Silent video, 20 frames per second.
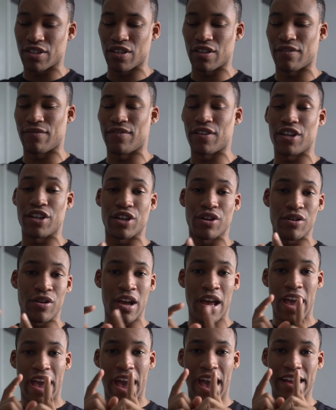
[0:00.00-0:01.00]
to the video
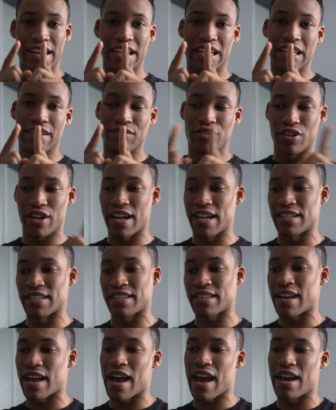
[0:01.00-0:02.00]
and leave your
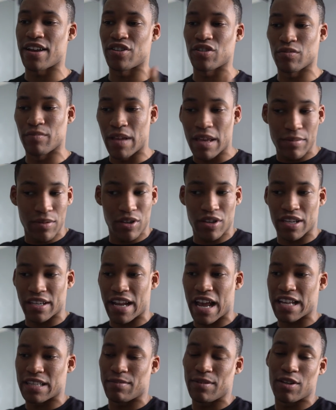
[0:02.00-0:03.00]
Insta handle. Maybe you can
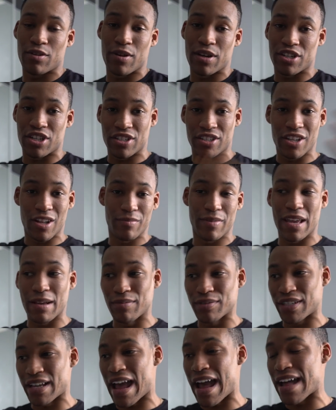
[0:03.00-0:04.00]
ask me questions, I'll be
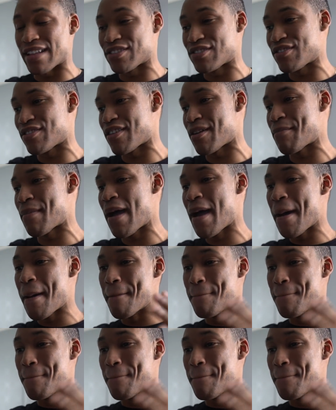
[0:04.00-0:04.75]
able to answer them.